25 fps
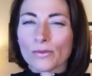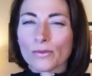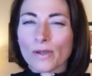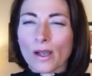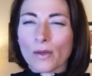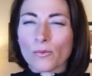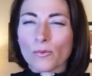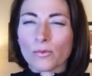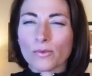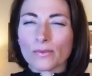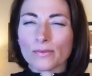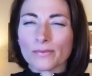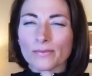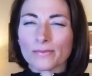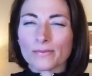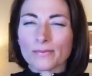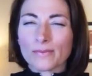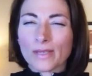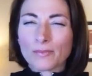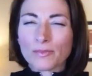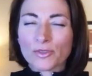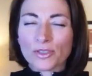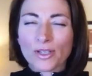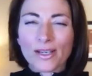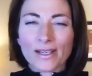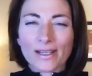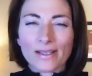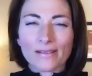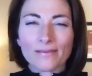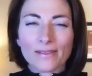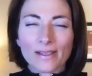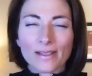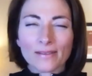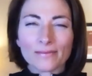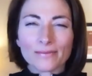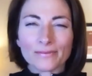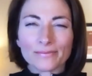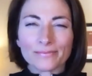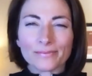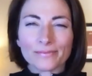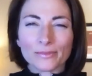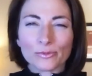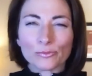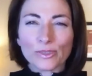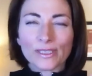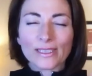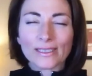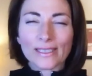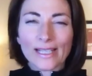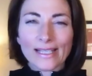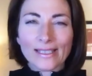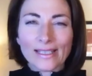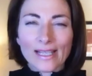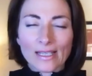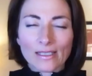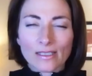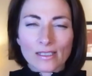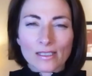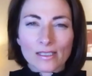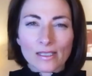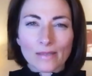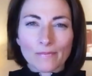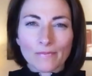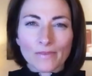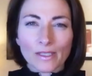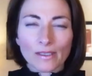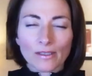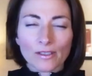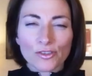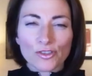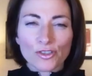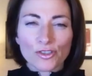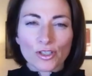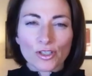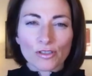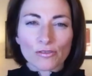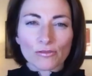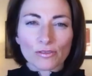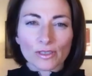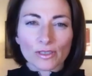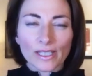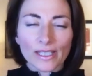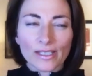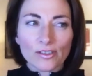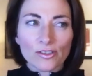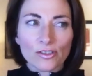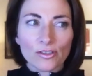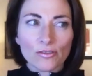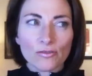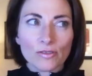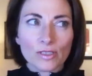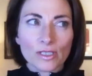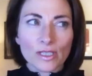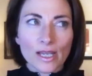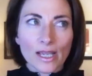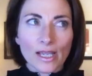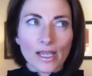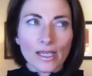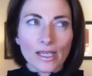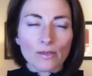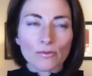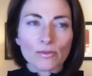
I will, I'm trying to relate that to something that you can relate to today.